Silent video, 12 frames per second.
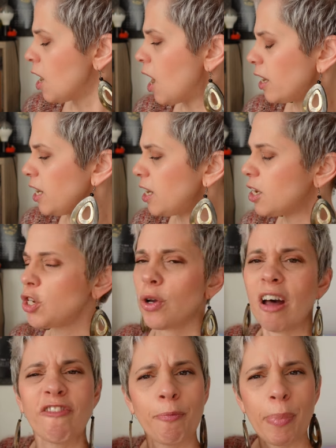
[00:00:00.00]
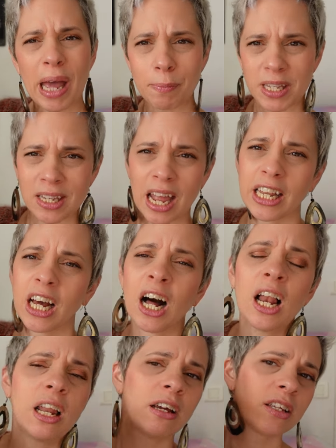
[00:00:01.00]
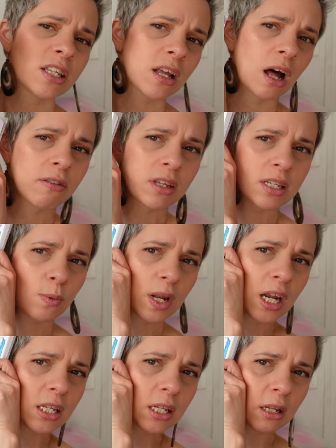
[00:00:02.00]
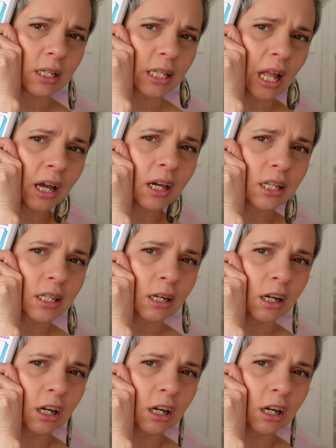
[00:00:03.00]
I needed to have peps and color, so this is what it looks like. It's